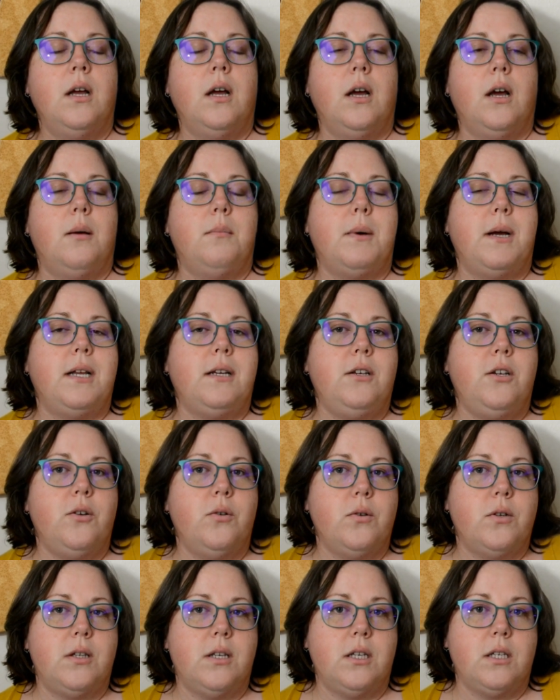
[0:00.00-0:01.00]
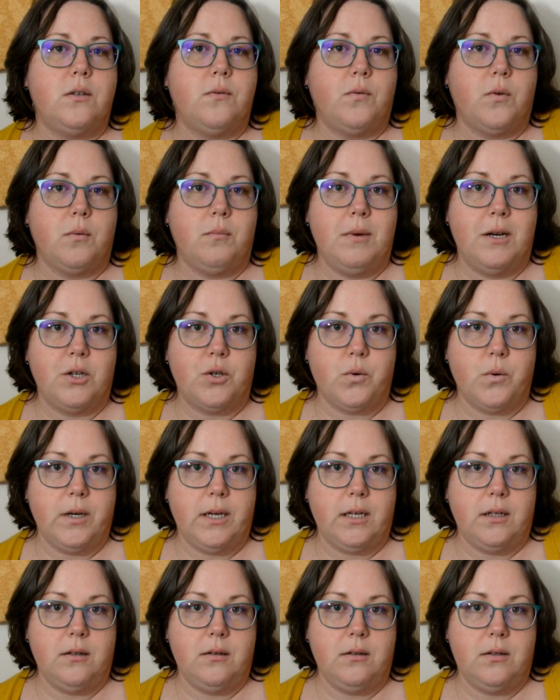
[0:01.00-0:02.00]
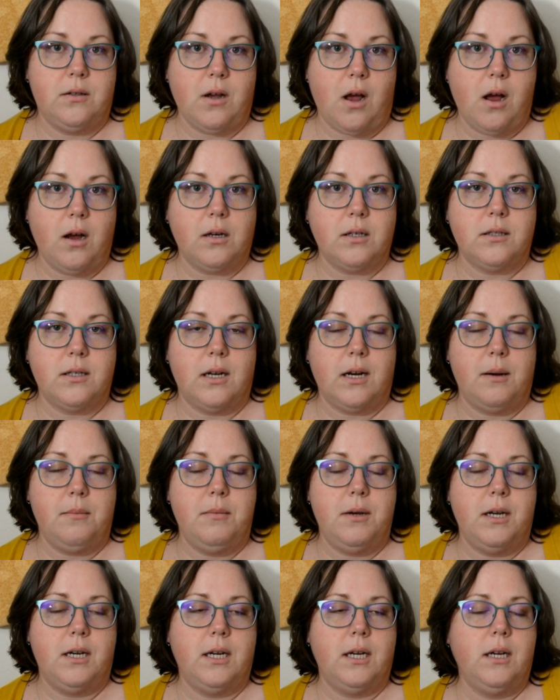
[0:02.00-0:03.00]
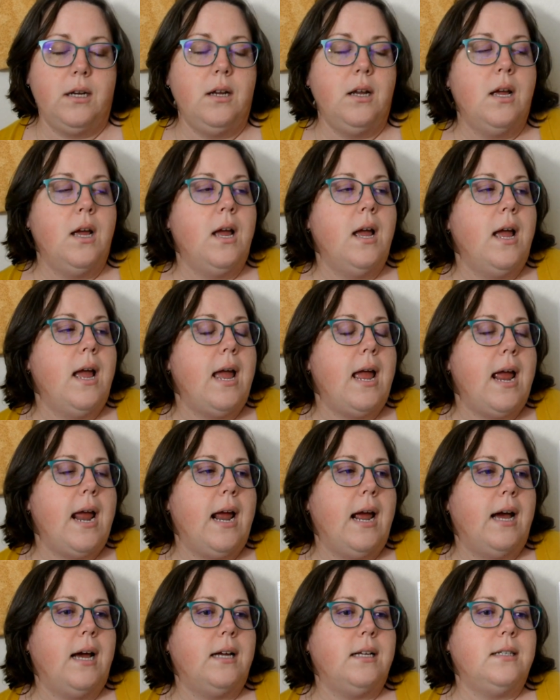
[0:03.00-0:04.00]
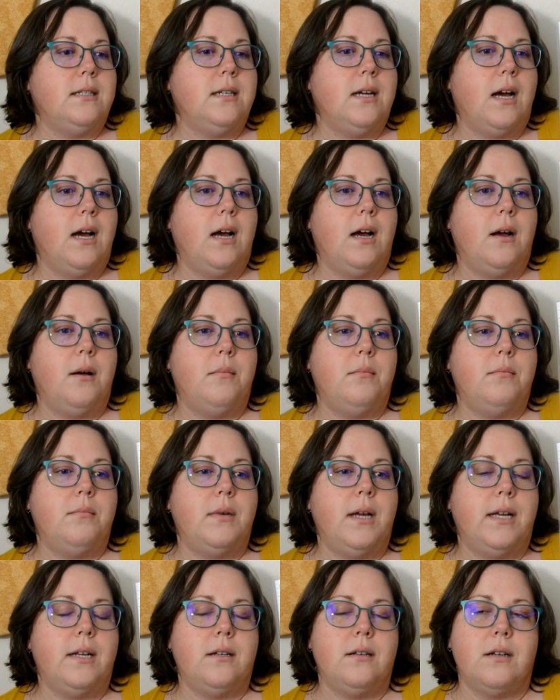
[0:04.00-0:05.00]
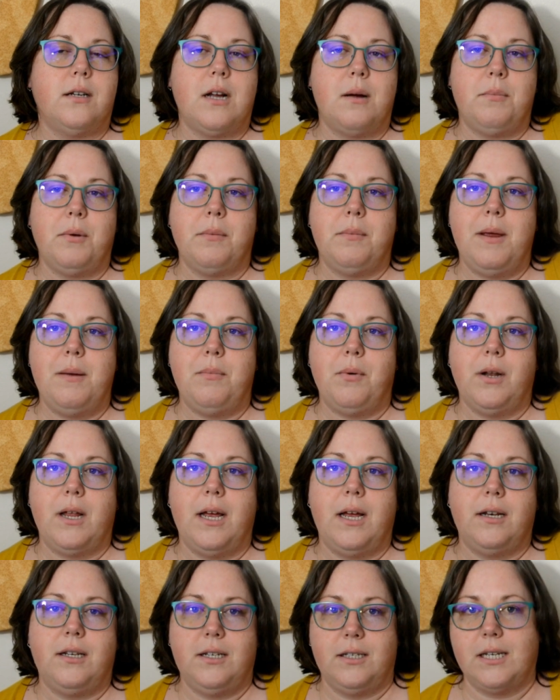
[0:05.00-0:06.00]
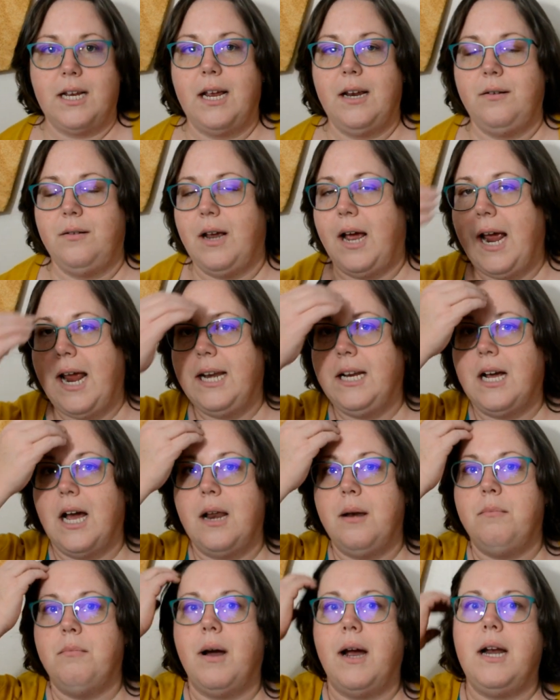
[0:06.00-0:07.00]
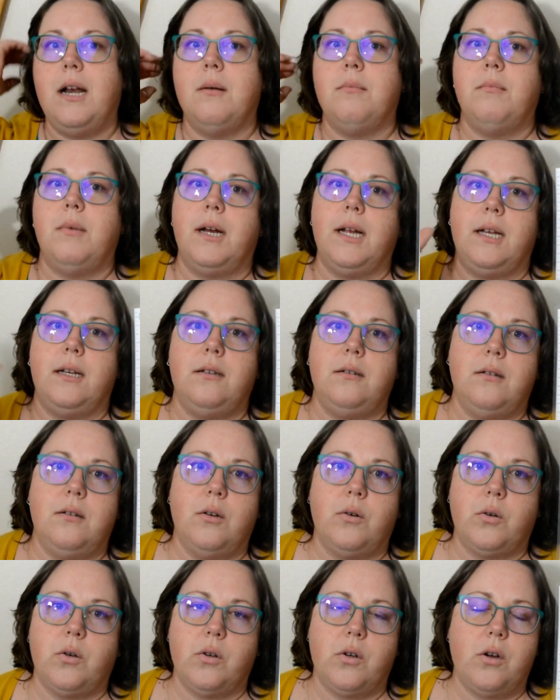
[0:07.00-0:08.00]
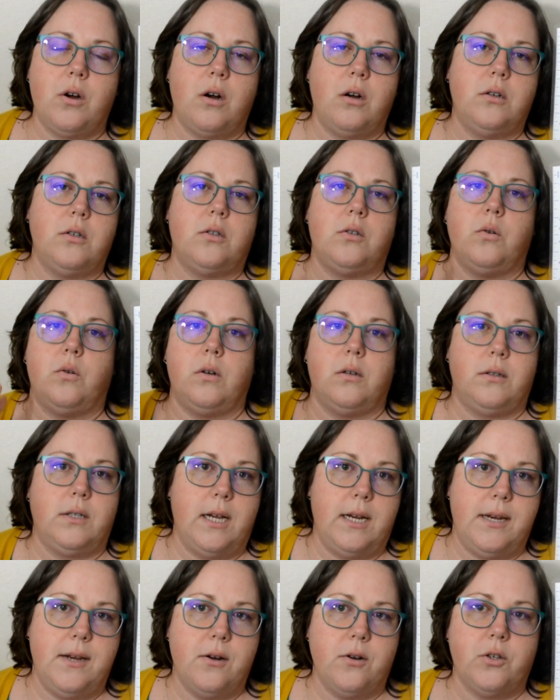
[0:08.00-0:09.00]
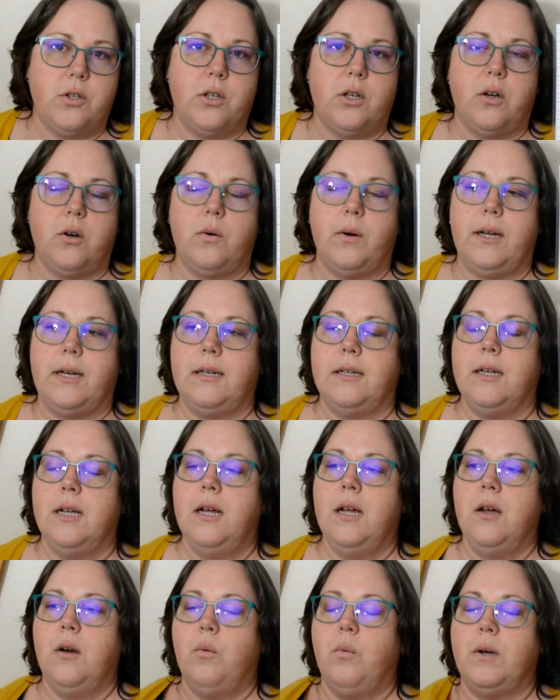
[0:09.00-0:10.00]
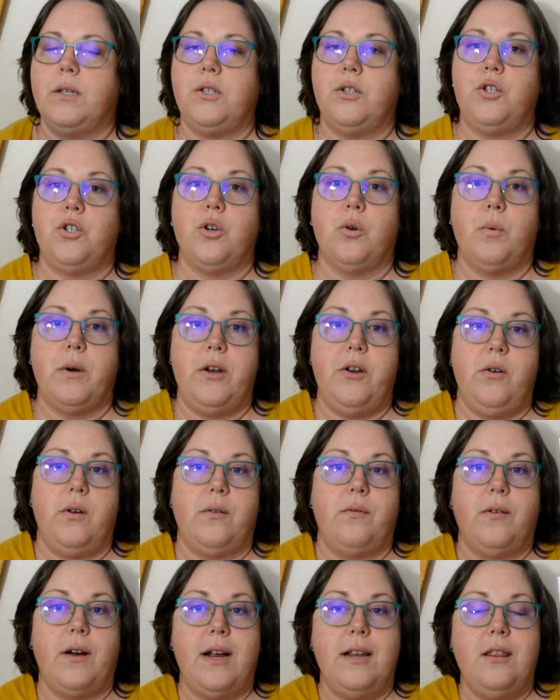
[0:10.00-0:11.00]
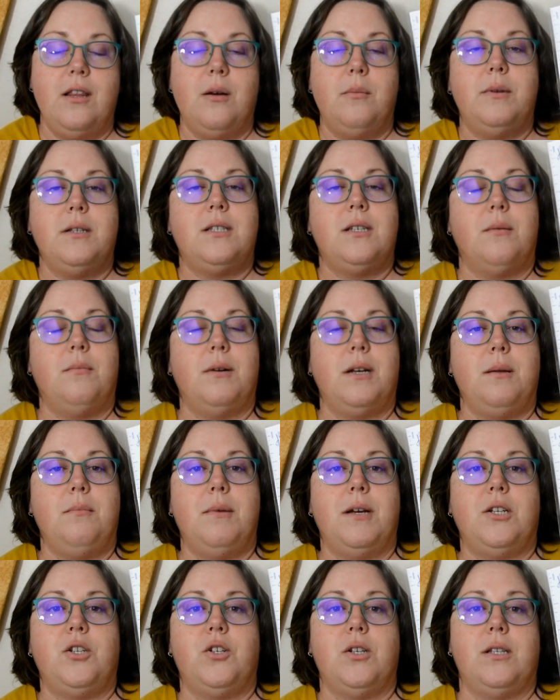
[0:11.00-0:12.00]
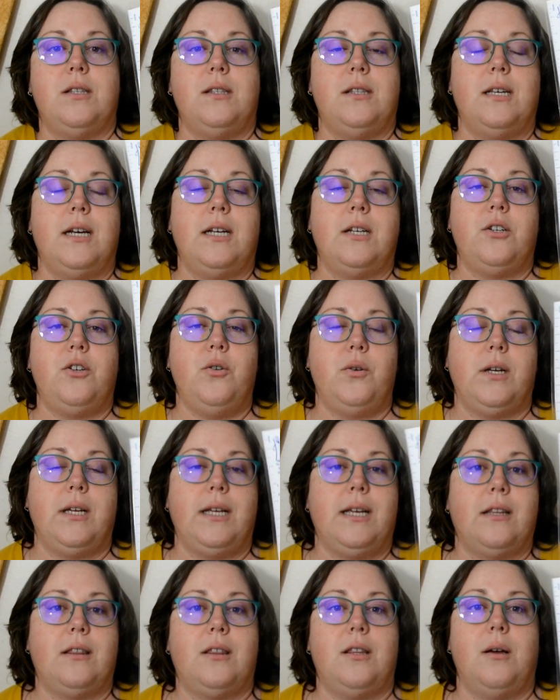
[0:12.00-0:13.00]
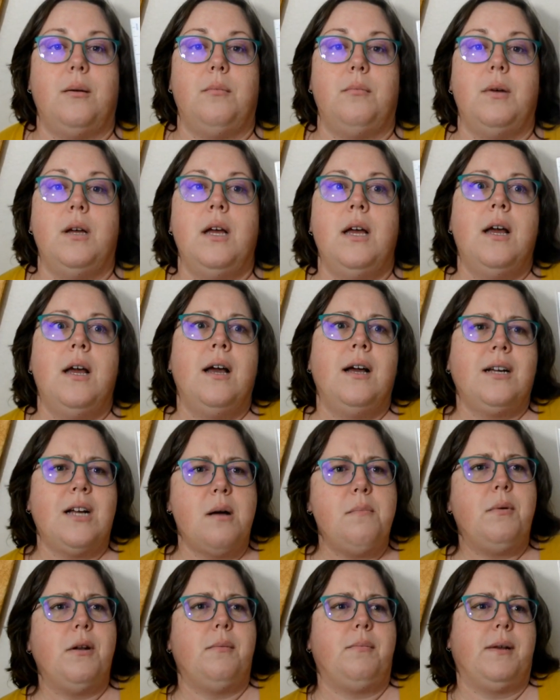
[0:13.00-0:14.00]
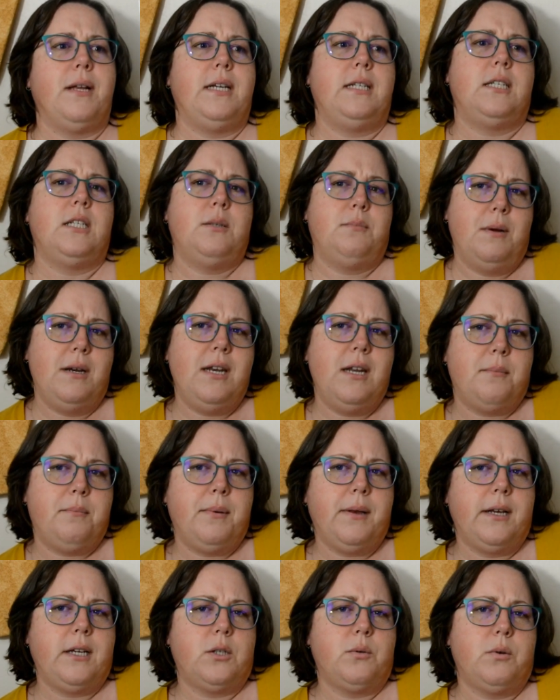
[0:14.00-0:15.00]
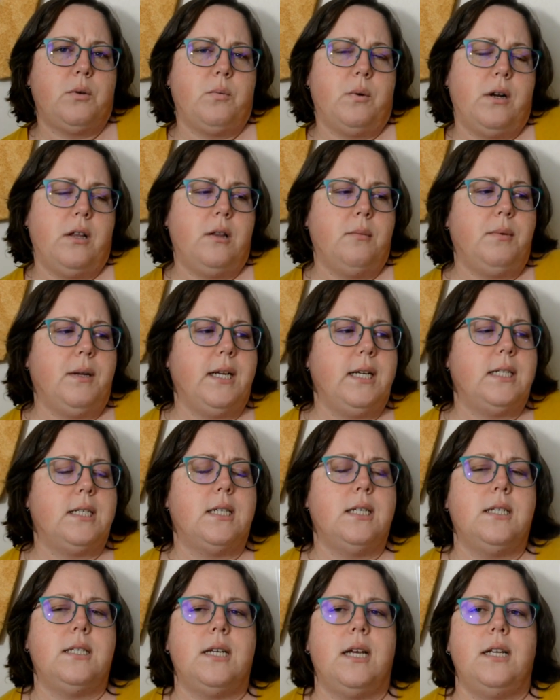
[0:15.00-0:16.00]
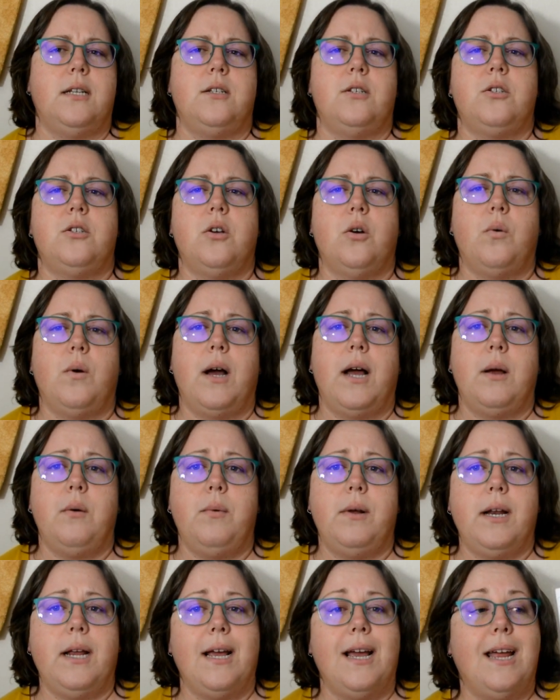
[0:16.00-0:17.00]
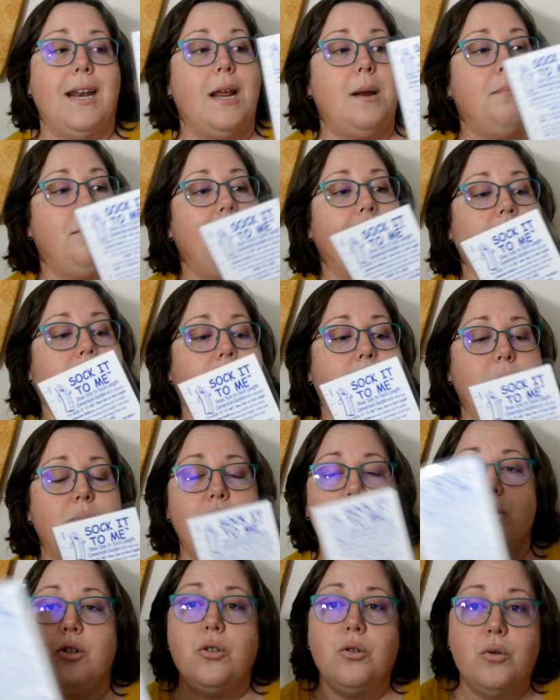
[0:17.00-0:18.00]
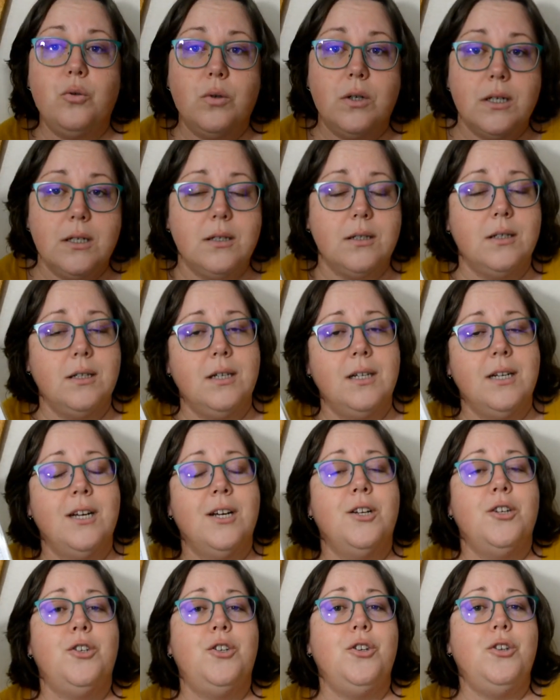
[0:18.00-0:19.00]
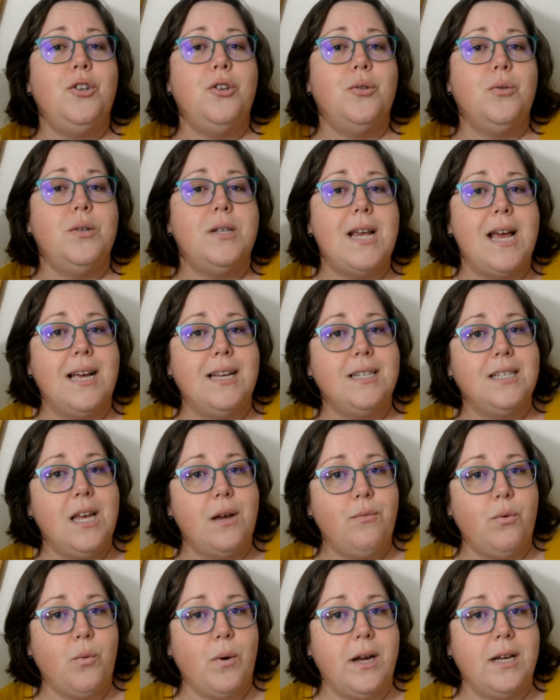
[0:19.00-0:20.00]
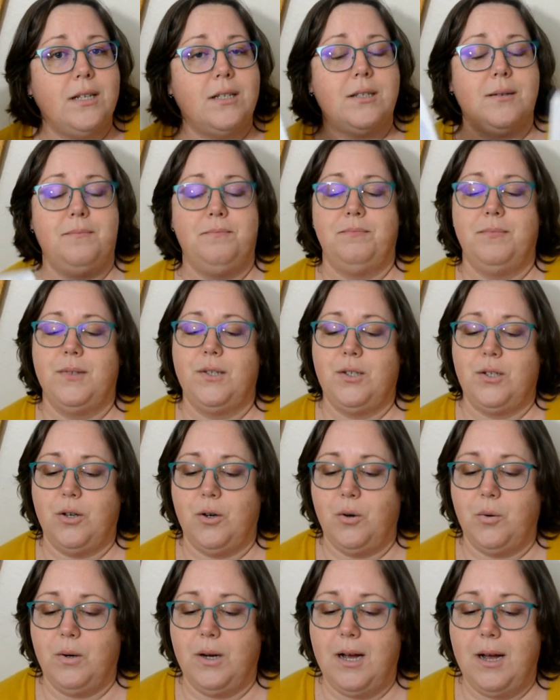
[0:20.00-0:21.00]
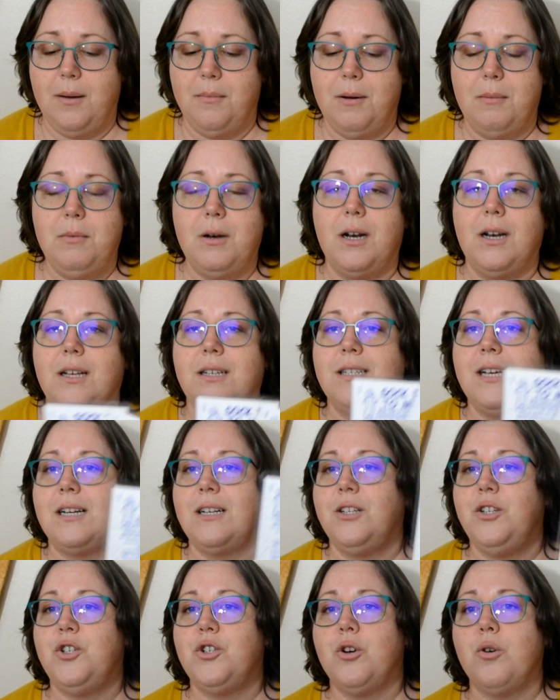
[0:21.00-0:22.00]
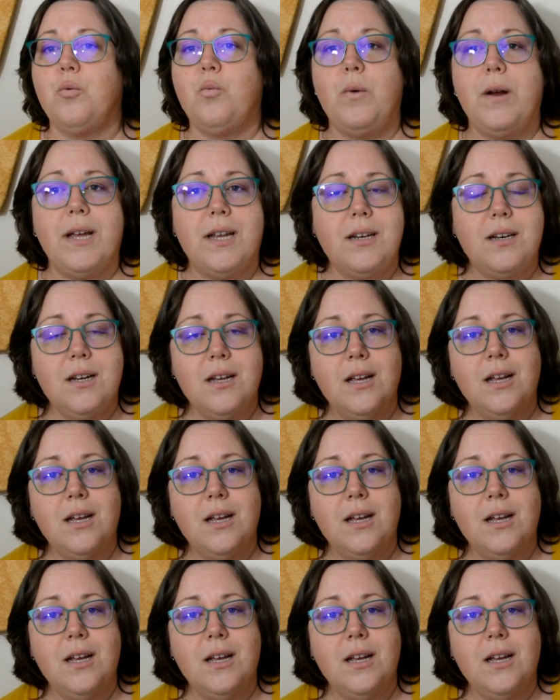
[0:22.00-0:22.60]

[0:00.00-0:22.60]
I use this for measuring socks that I'm knitting, and a couple of people had, because I had gotten mine at my local yarn store 10 years ago and wasn't sure where you could find them, and somebody mentioned that you could get them a couple of places, but Knit Picks was one of the places, and so I went ahead and picked up two to use as giveaways. So I'm not exactly sure when.